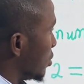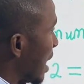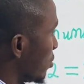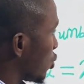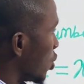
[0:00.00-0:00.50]
to
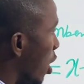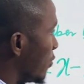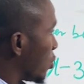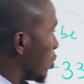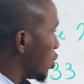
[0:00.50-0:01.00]
now solve
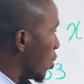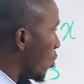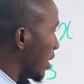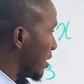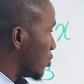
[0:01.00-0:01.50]
equation
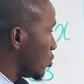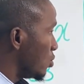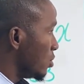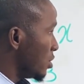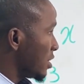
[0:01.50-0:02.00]
1 and
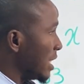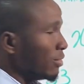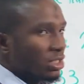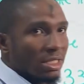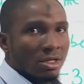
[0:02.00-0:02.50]
2
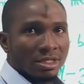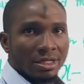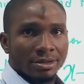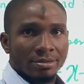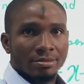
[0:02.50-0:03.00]

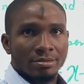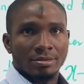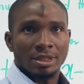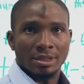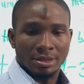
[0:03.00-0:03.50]
simultaneously.
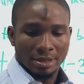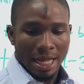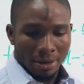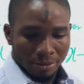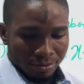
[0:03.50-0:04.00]

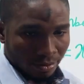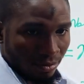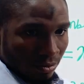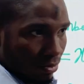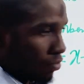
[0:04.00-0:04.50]
Now,
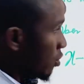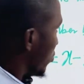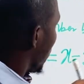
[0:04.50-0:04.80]
we